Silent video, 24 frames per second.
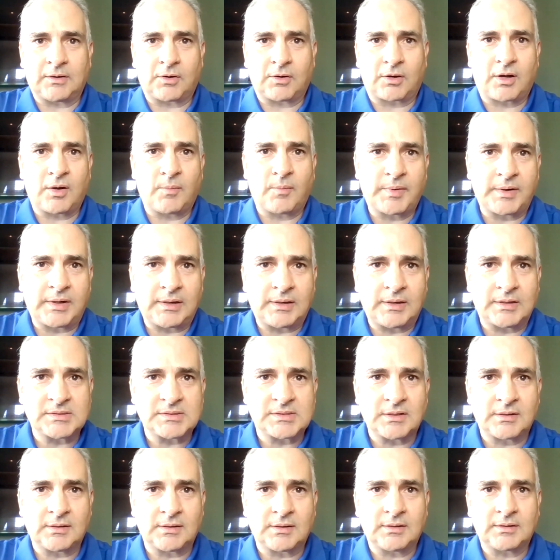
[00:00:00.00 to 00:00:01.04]
our company
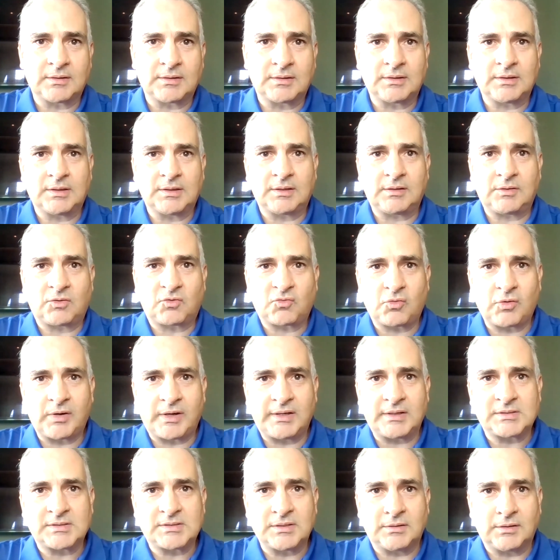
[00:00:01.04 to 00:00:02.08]
is
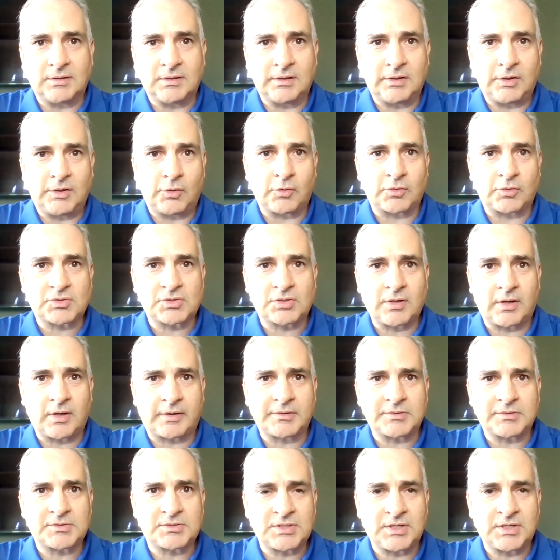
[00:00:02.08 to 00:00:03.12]
trades in the New York Stock
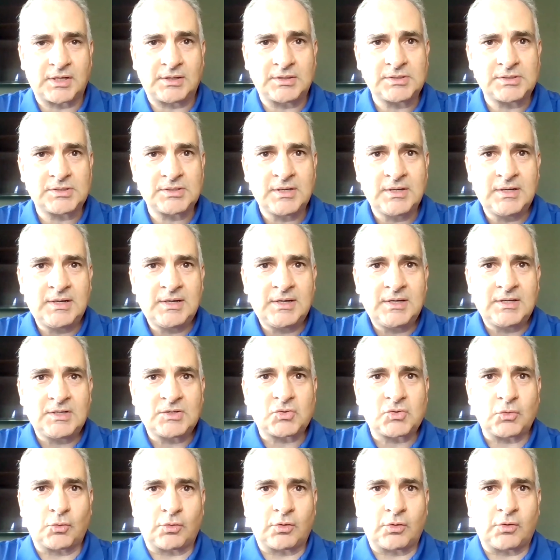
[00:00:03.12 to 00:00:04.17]
Exchange.
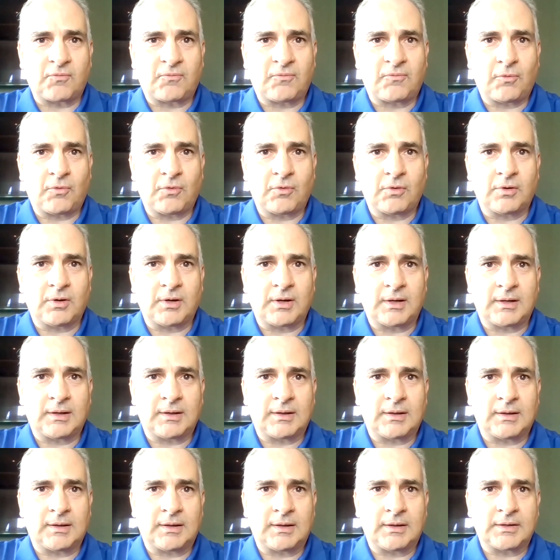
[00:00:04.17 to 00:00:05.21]
So therefore,
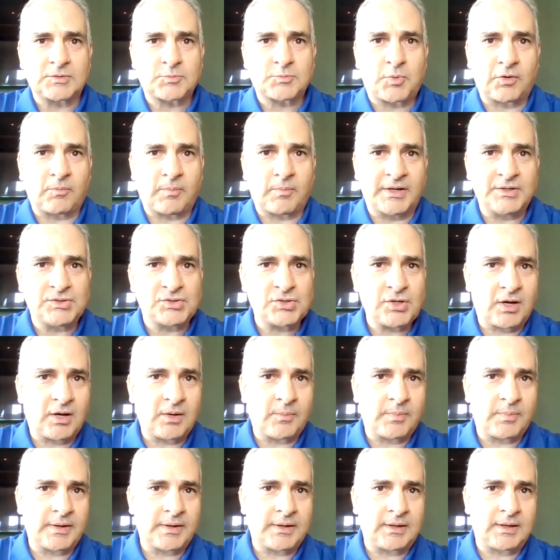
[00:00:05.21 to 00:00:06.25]
as part of my
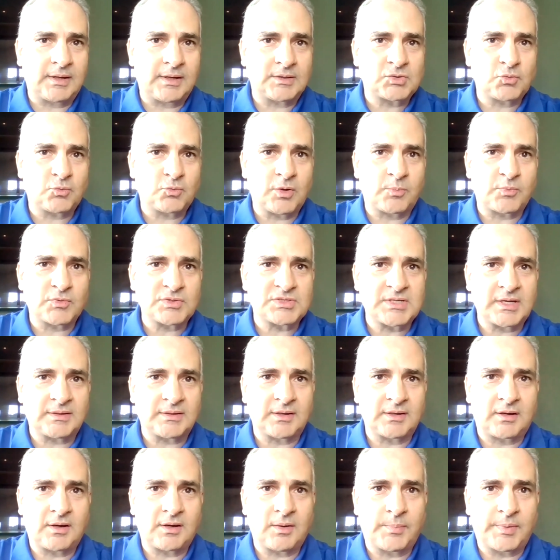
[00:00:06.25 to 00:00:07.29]
job, I get to represent
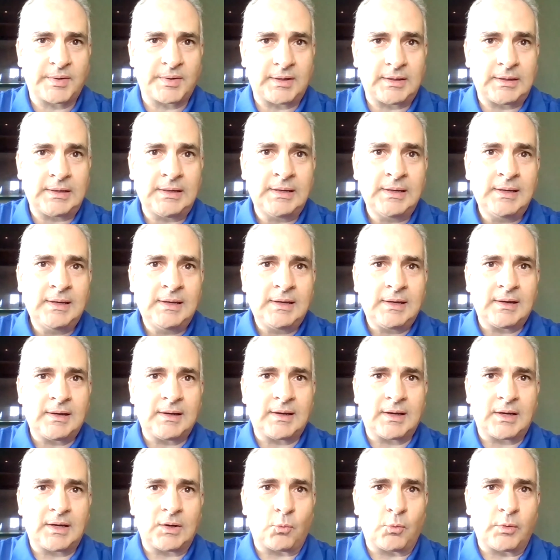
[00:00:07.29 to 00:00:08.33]
the company
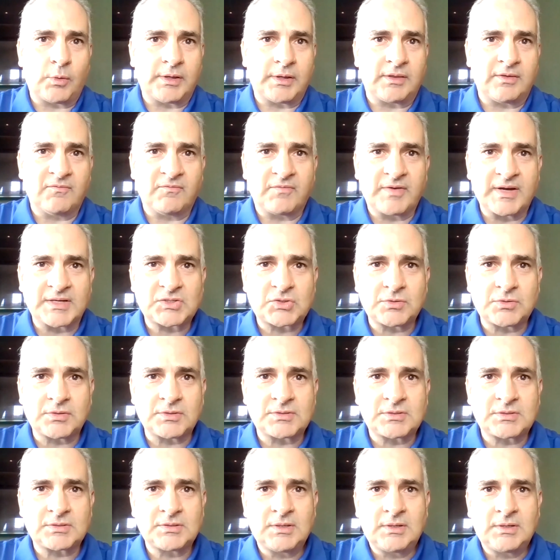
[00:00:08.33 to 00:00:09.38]
with
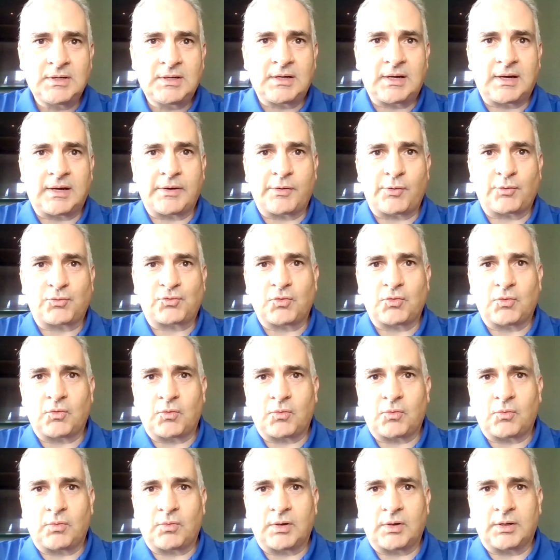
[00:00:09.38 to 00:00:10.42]
investors. I also
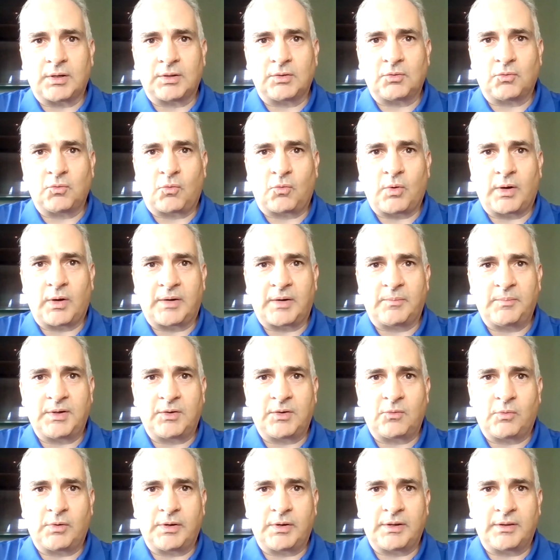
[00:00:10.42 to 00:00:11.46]
do quite a
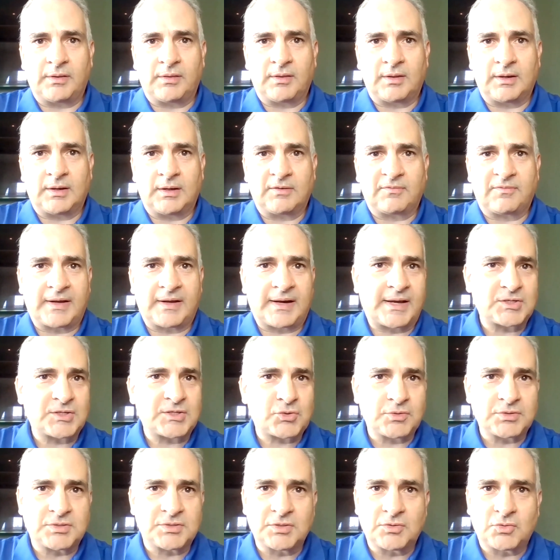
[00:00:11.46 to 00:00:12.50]
bit with
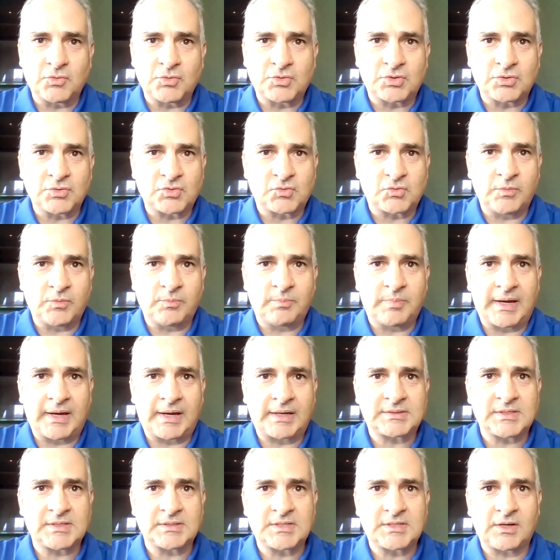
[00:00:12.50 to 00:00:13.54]
financial institutions, with
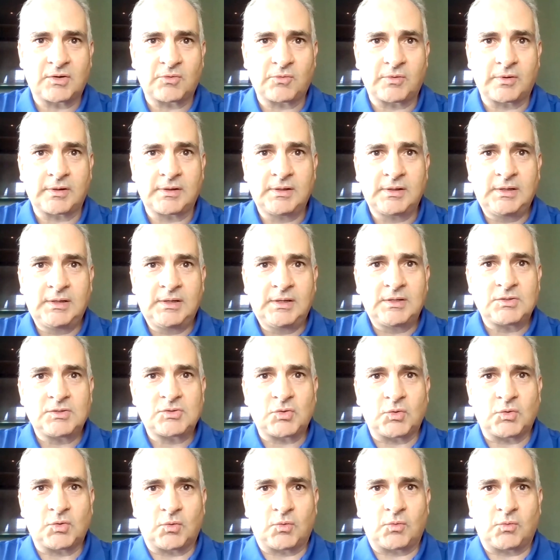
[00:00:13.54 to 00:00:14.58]
banks, etc.
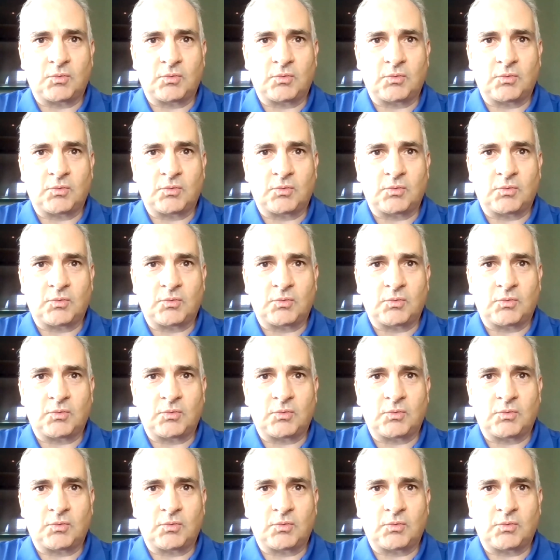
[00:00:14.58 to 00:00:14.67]
So